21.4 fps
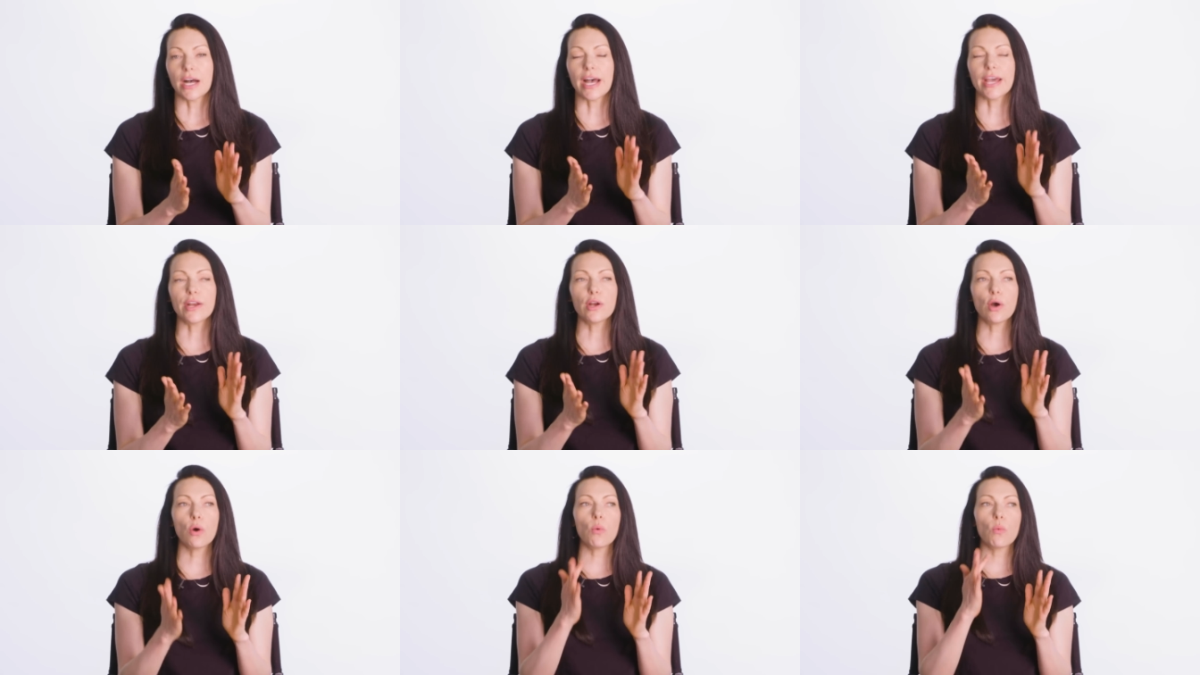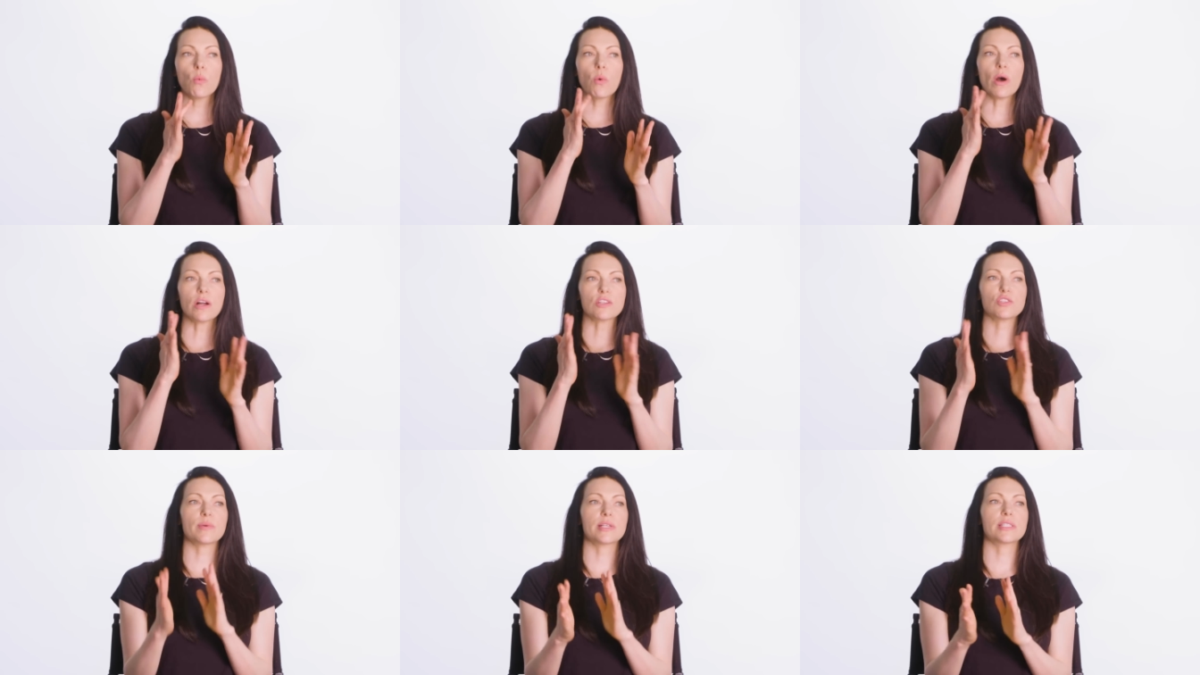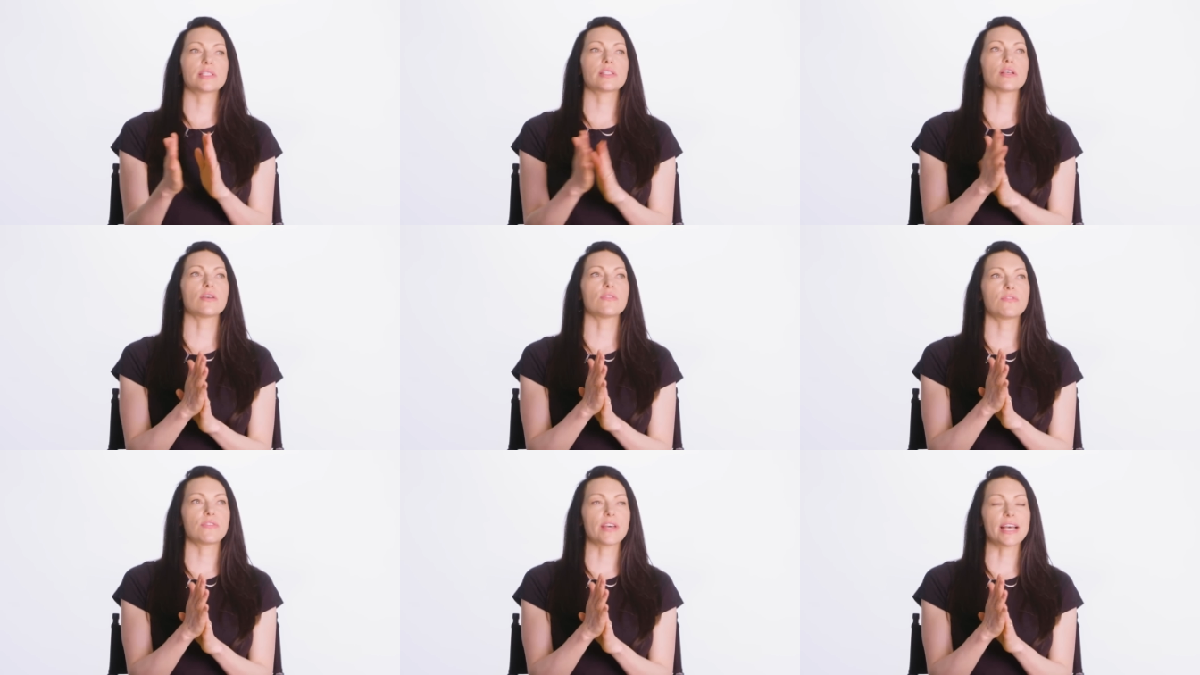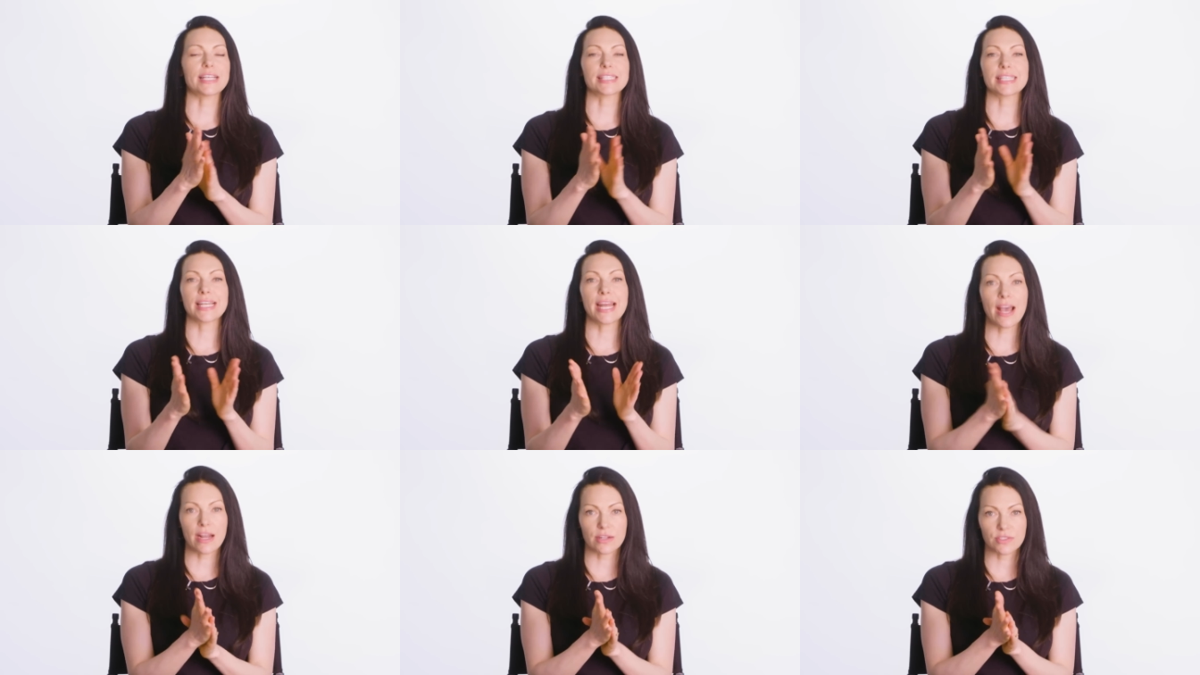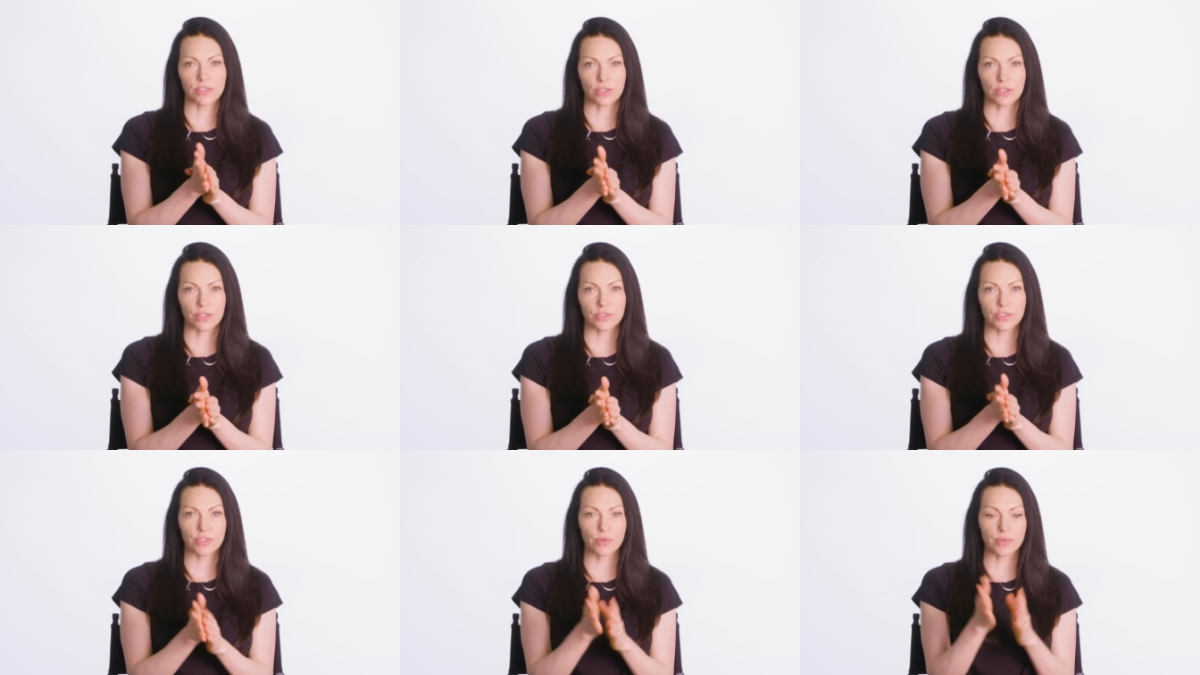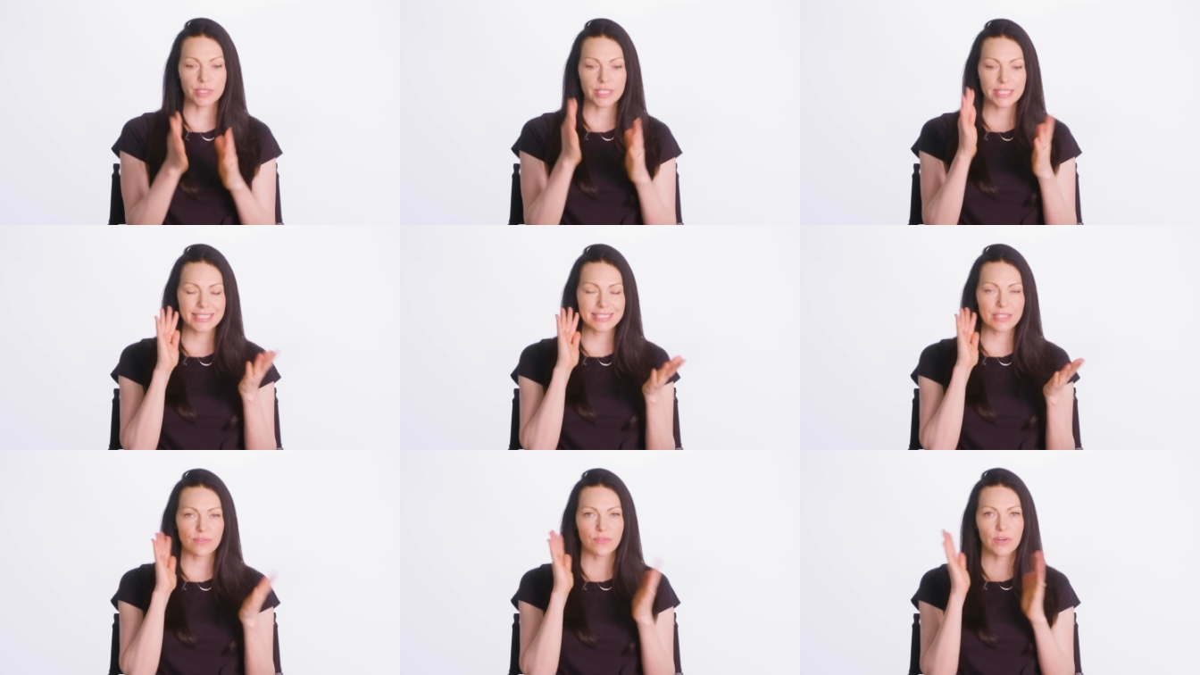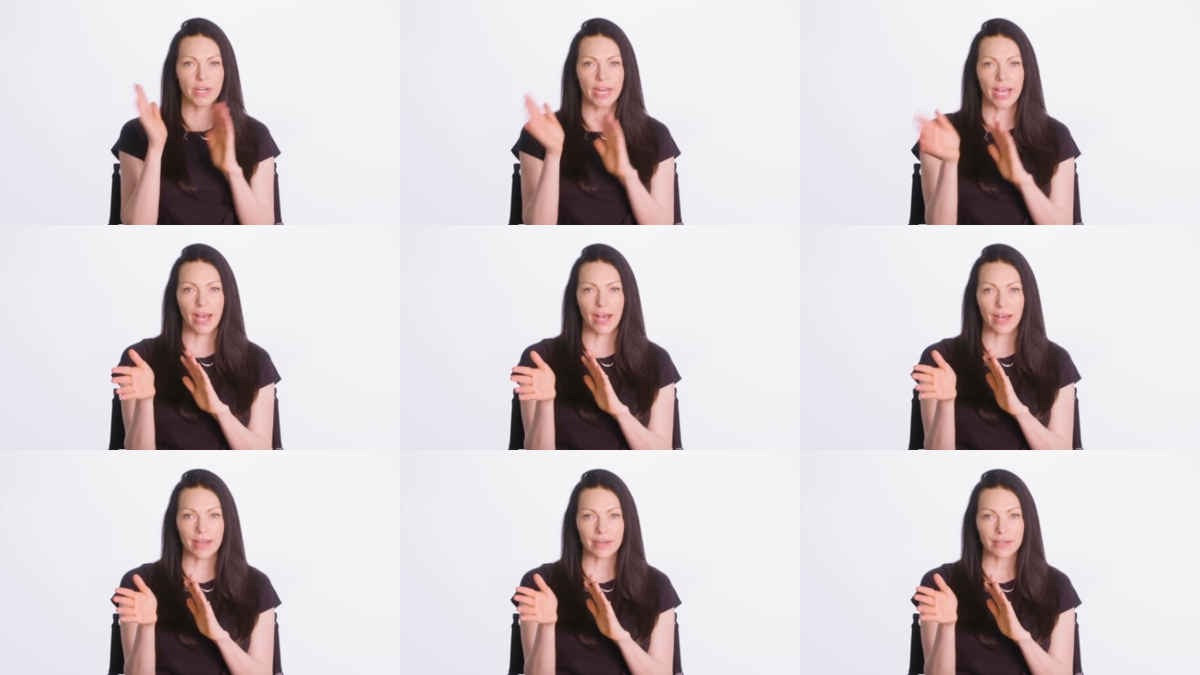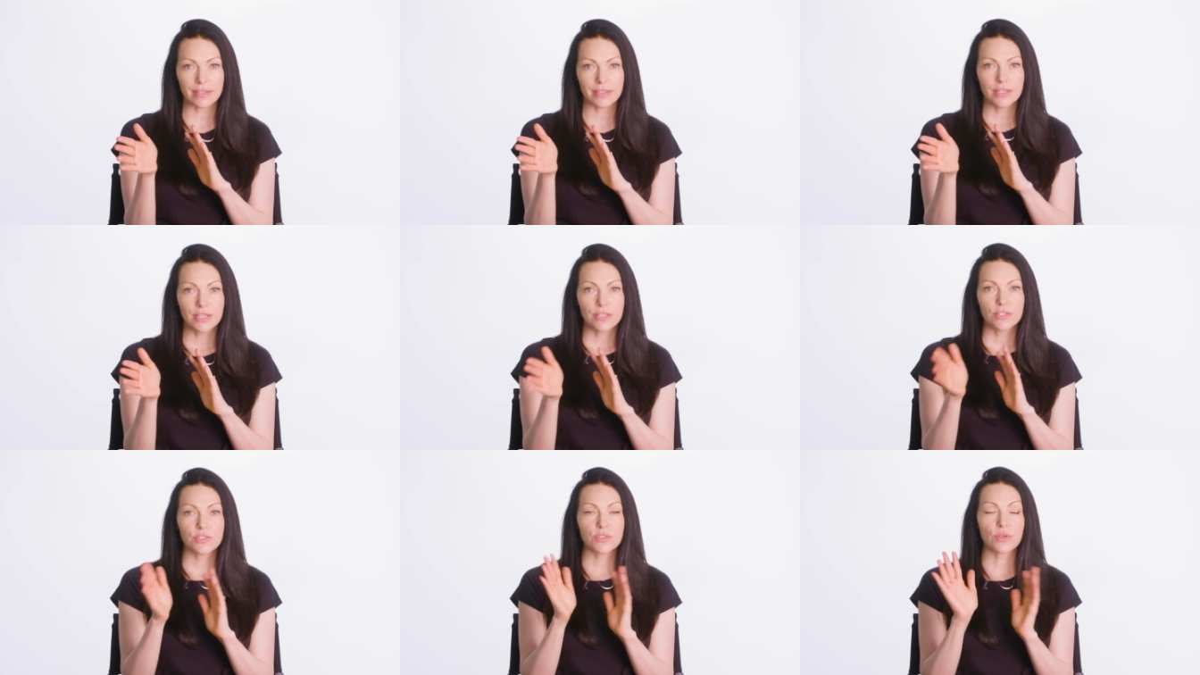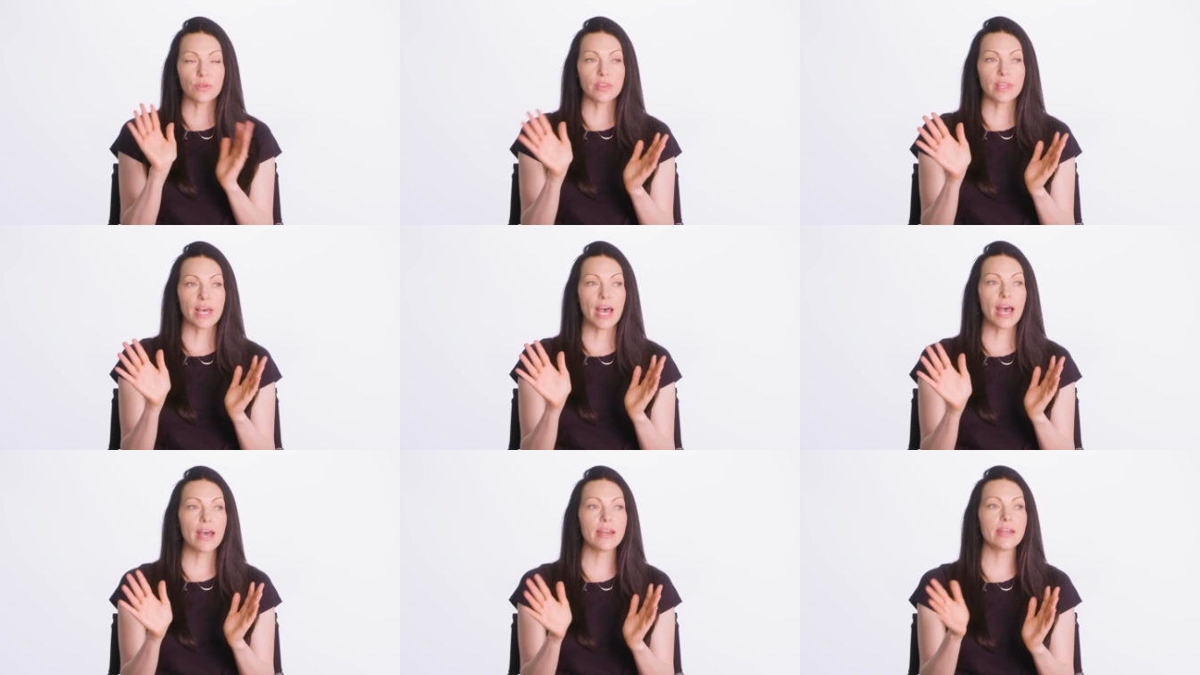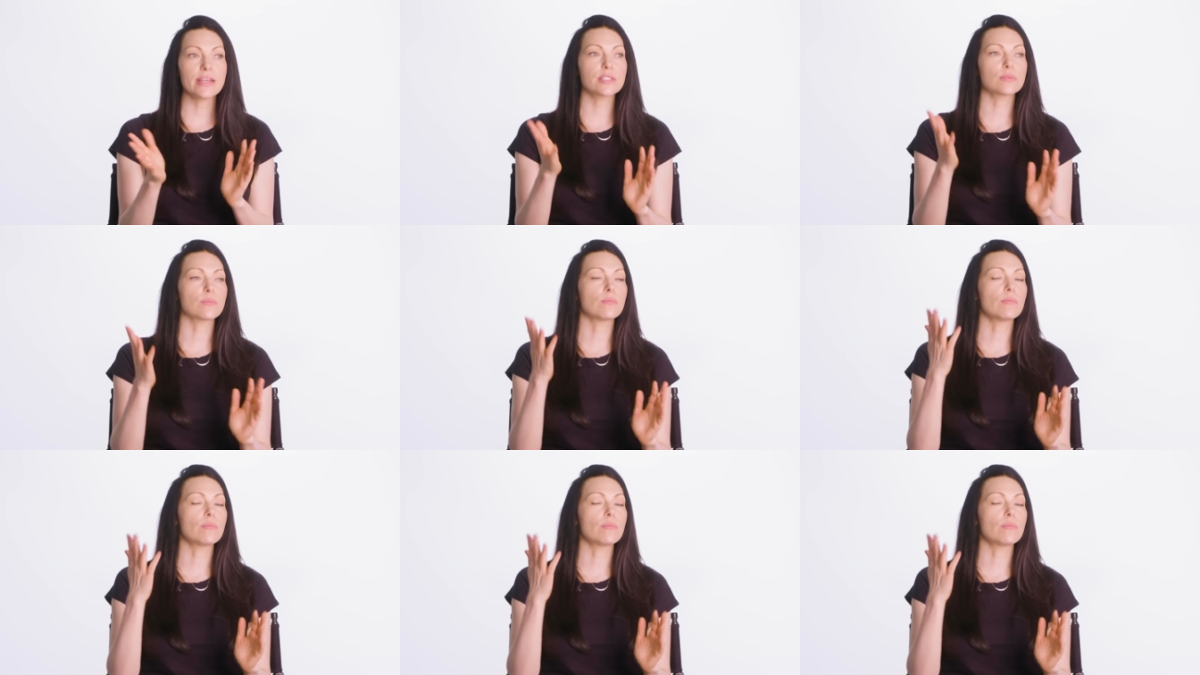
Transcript: I don't watch myself as an actor, so it's like a different hat. So that is